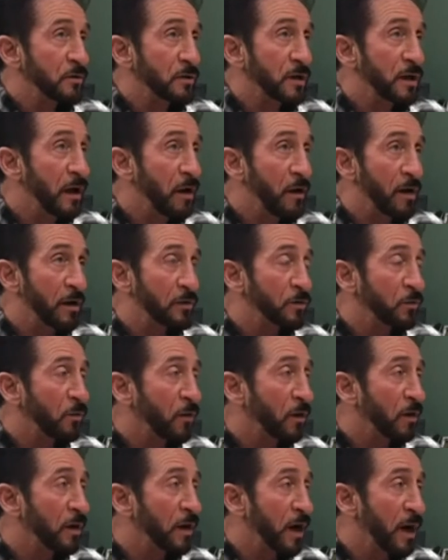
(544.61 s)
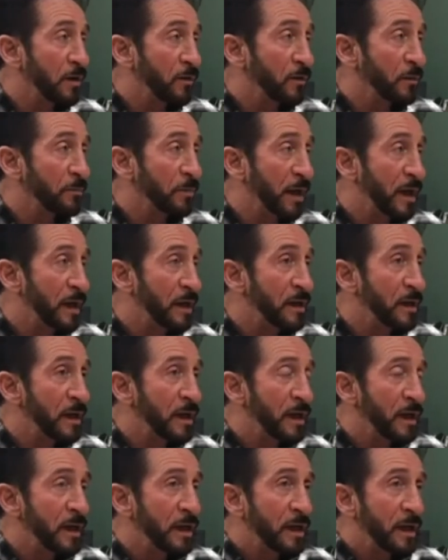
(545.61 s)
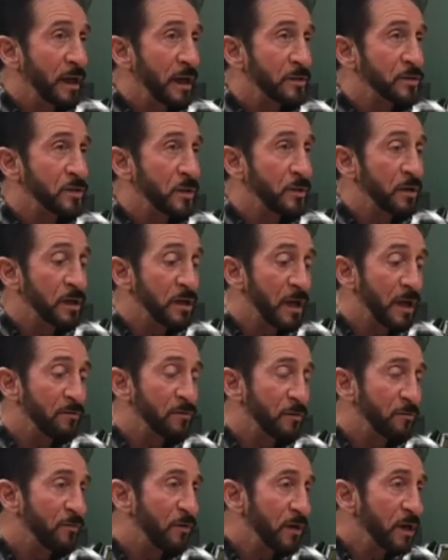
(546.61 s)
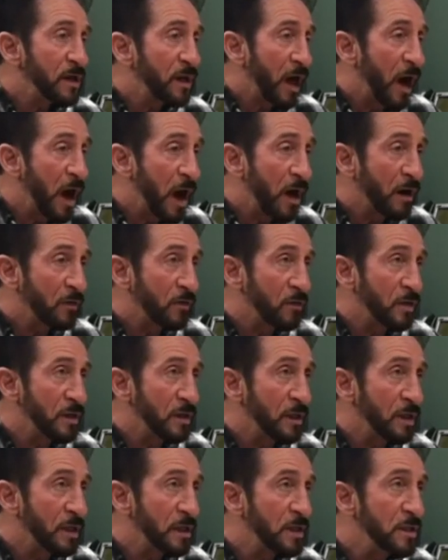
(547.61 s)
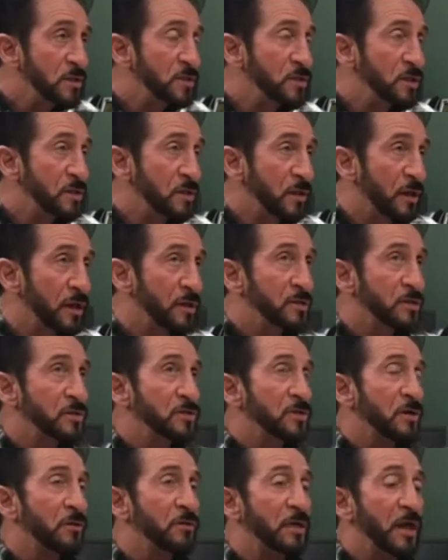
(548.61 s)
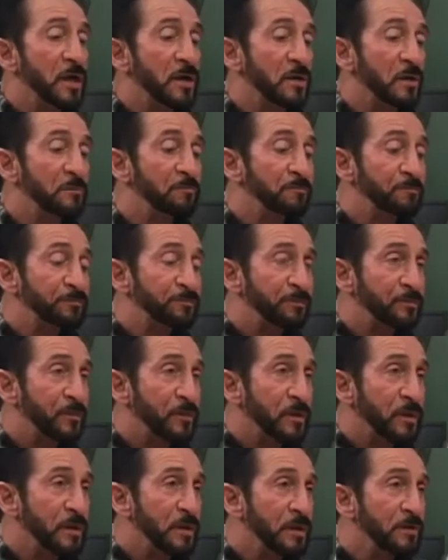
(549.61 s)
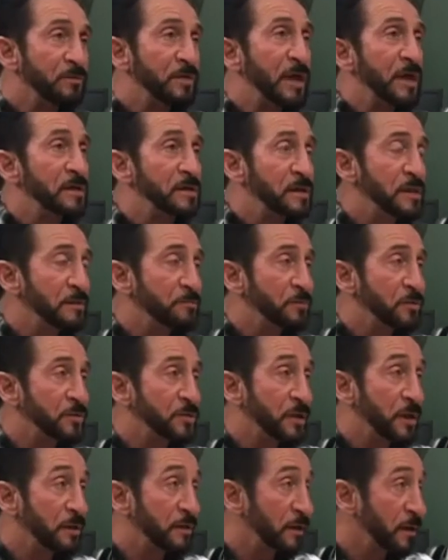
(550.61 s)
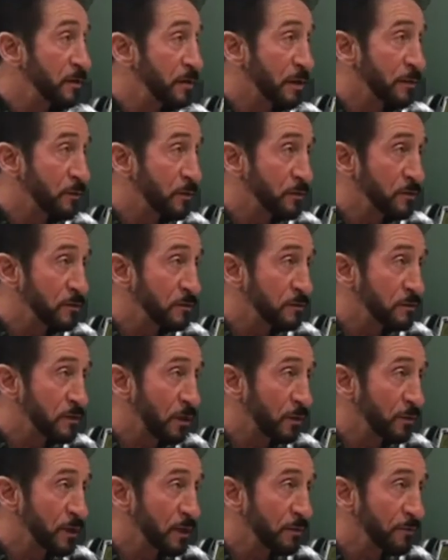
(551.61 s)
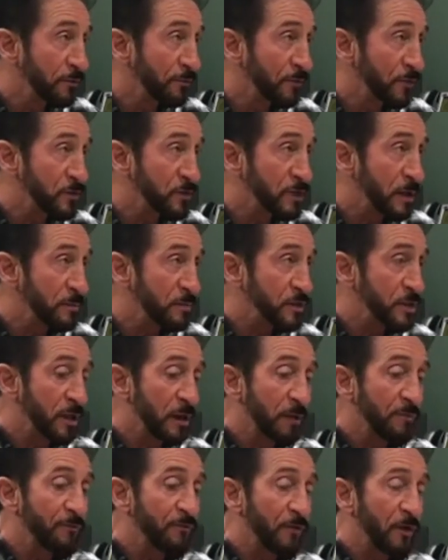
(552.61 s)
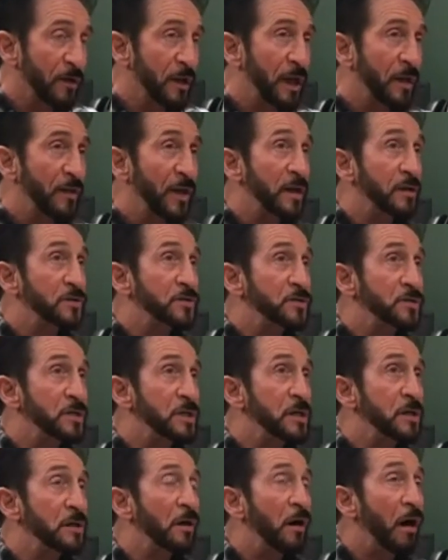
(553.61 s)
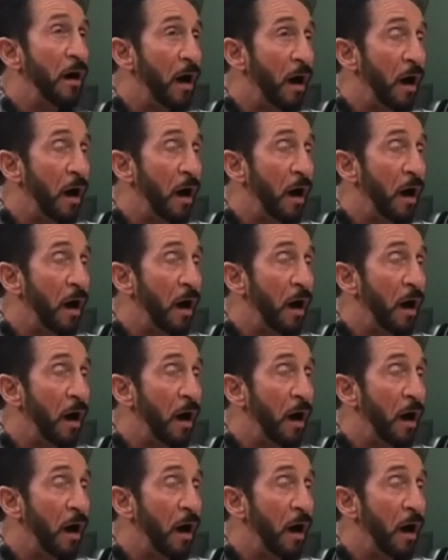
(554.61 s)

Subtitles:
are going to carry out the work of God on the planet? And so He gave them very concrete, easy things. And so they could give that 10%. They were told to give the first 10% up front, and they could see,